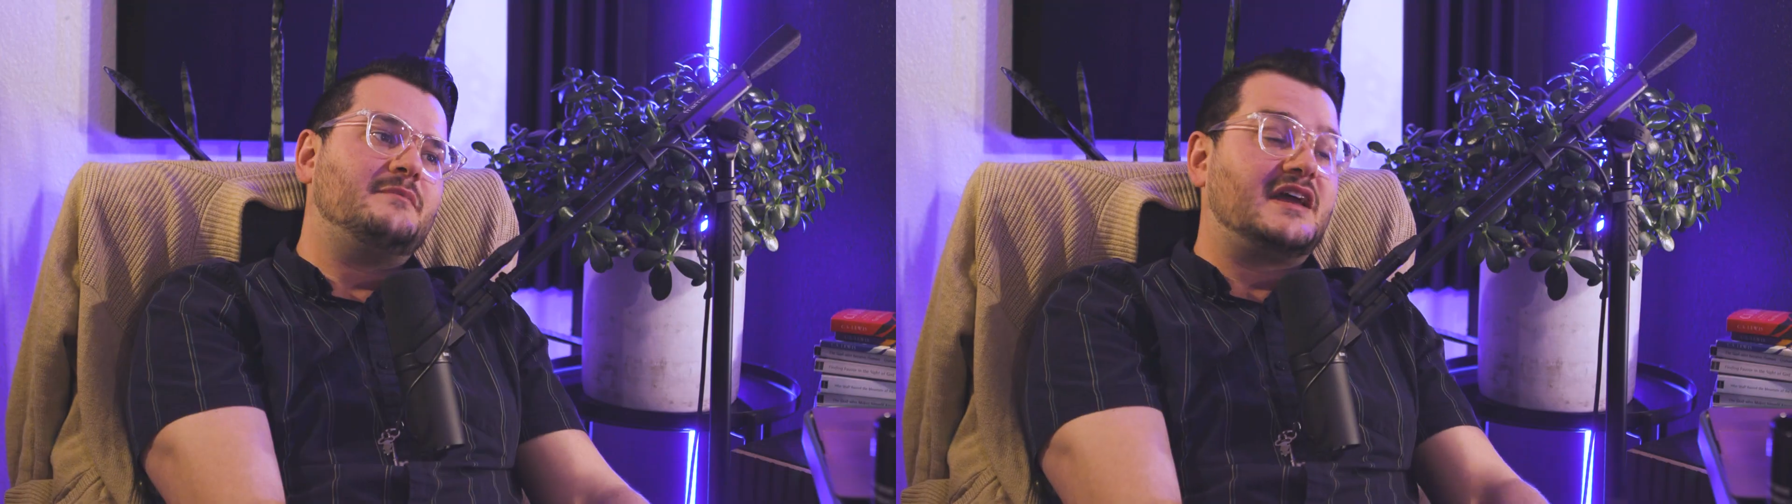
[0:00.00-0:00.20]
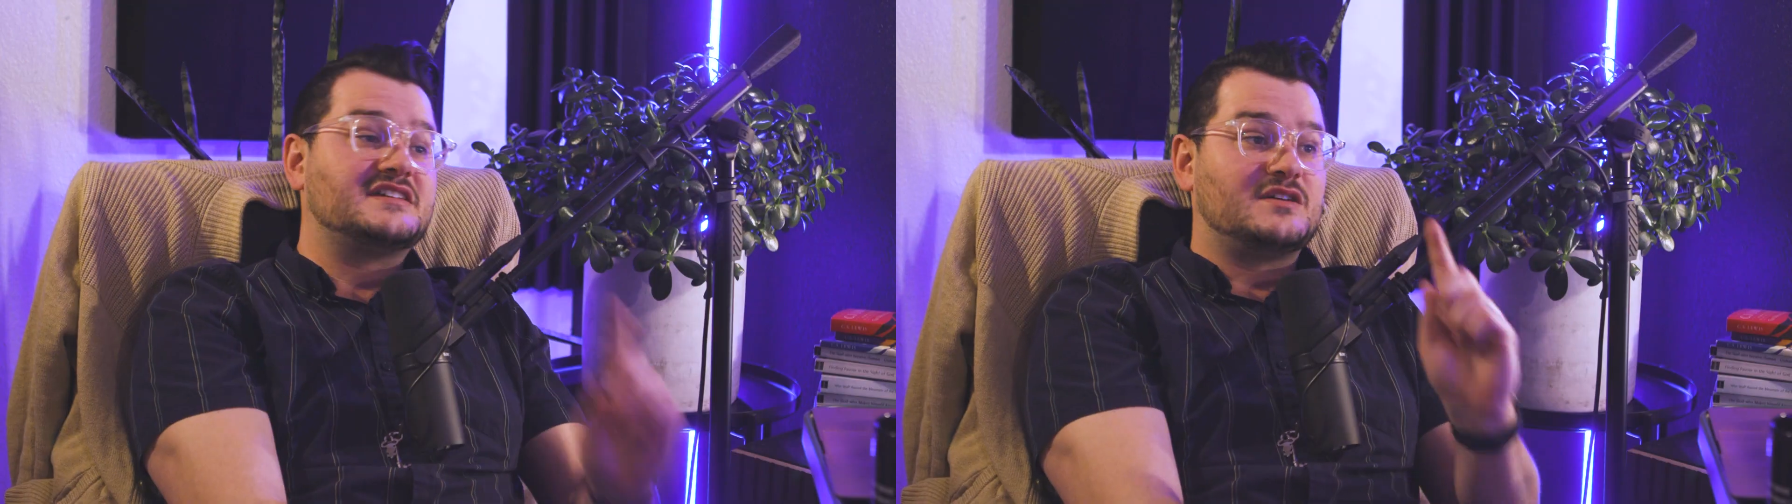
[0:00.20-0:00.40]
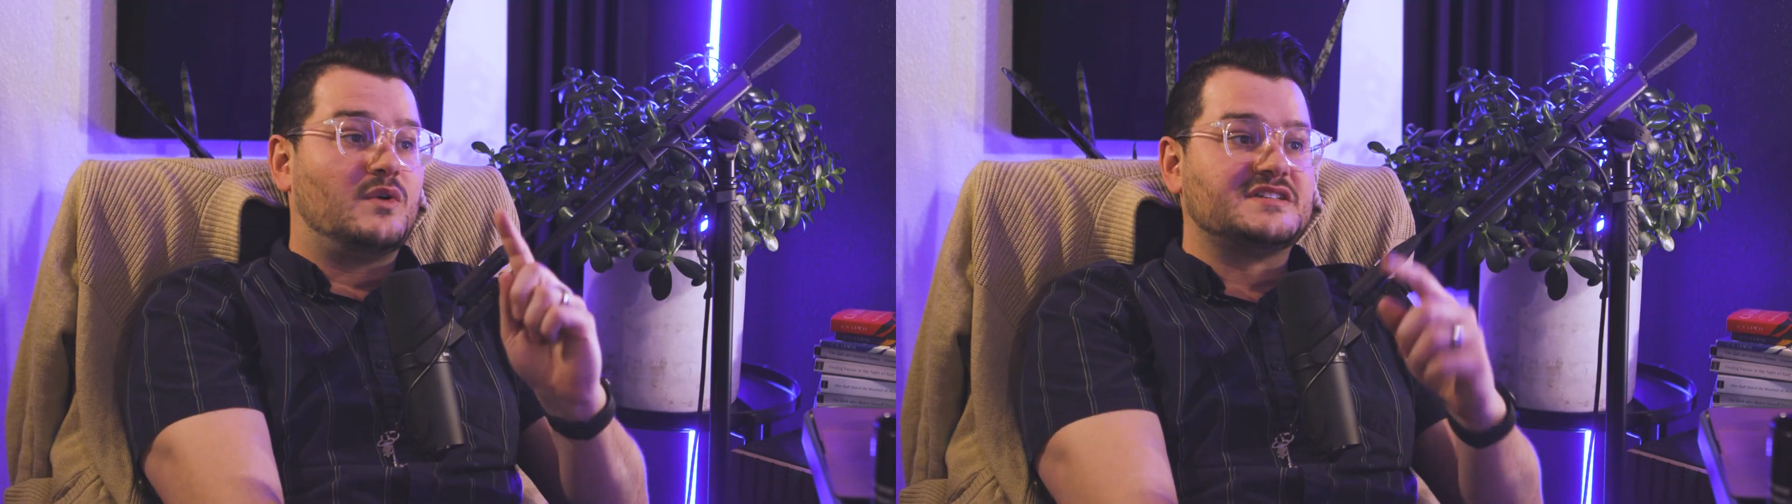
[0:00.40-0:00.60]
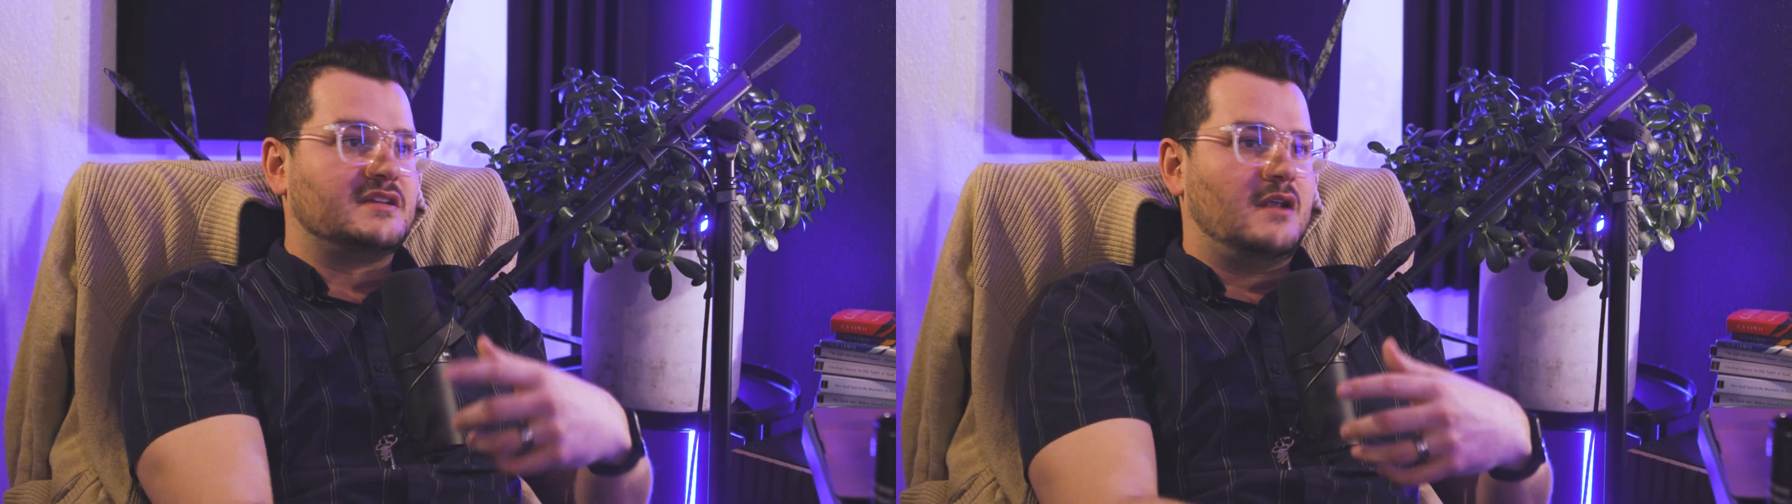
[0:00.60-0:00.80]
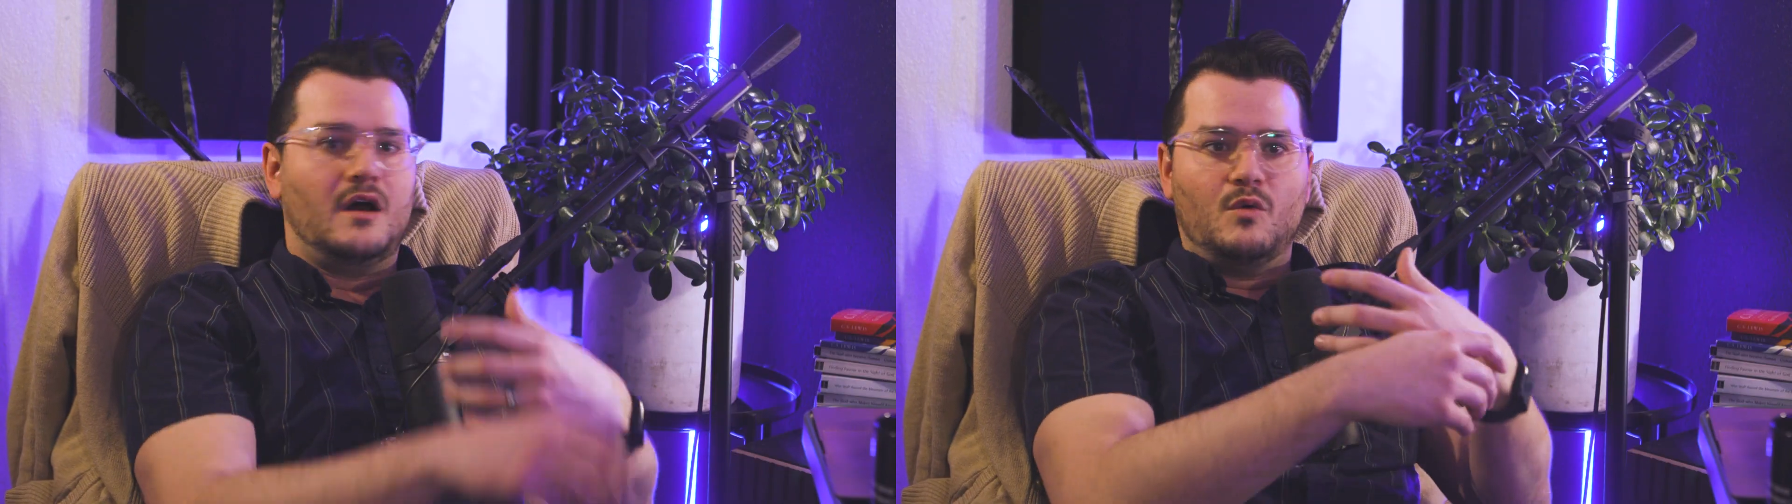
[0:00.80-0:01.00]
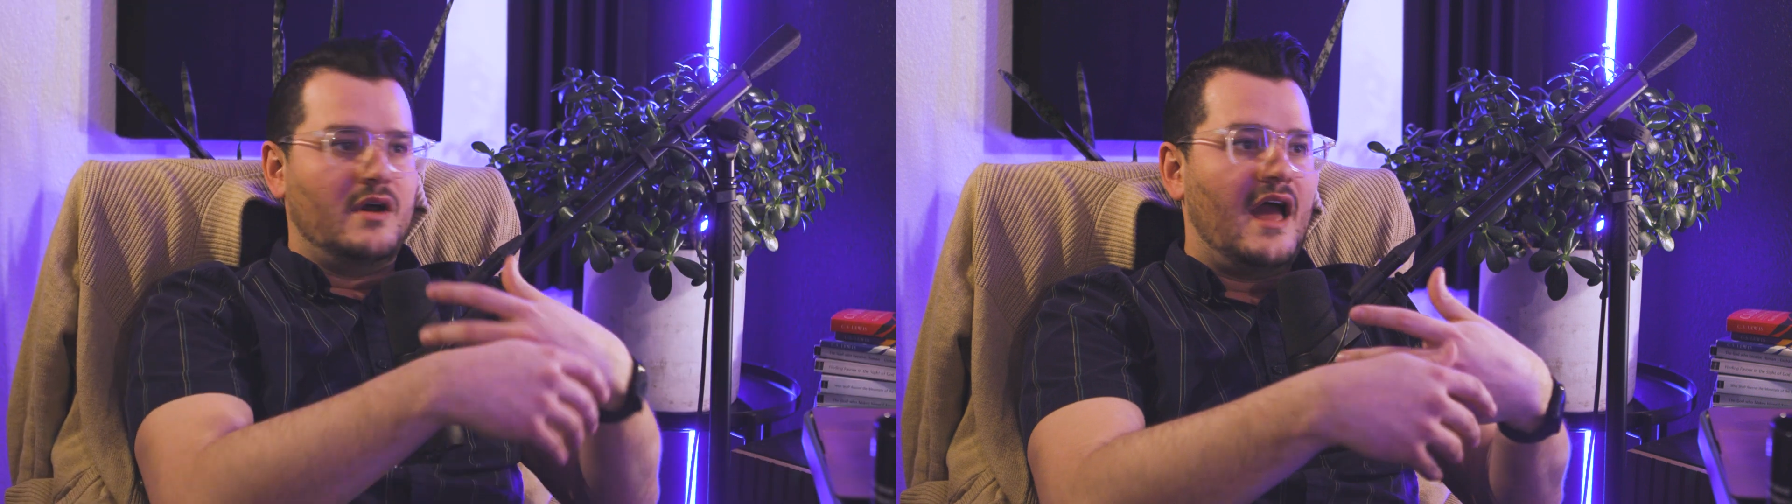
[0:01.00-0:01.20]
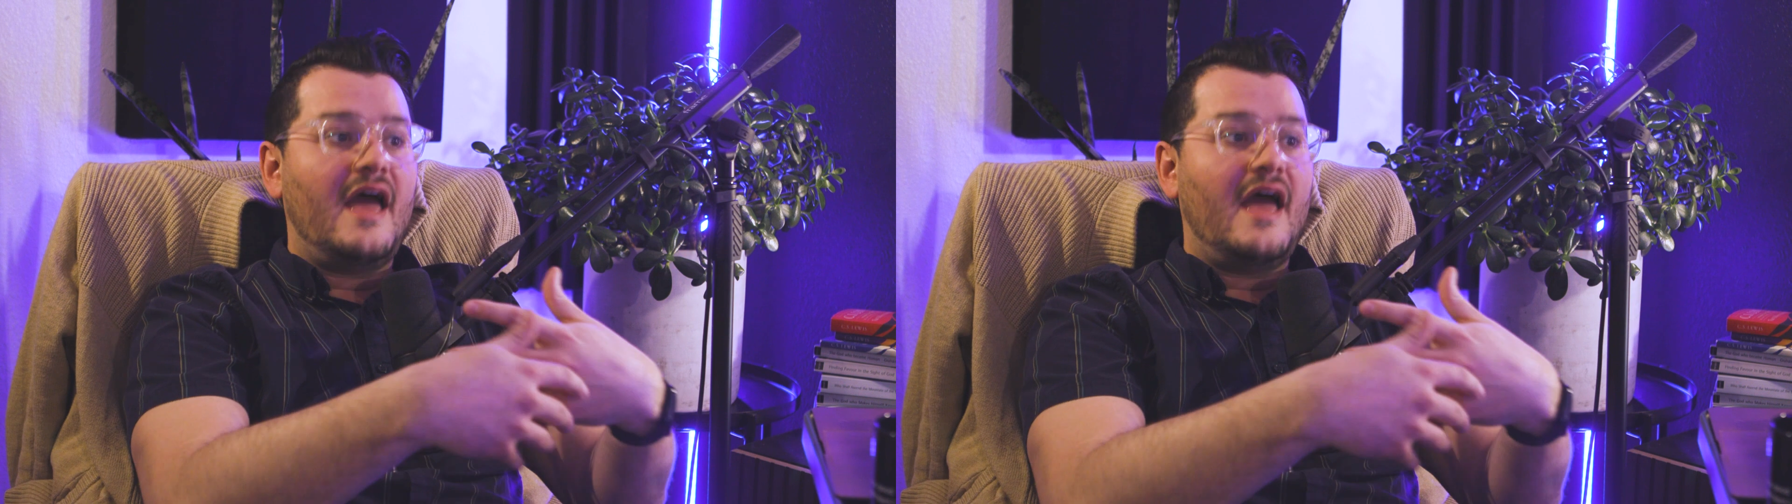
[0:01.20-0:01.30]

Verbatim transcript: because it wasn't oh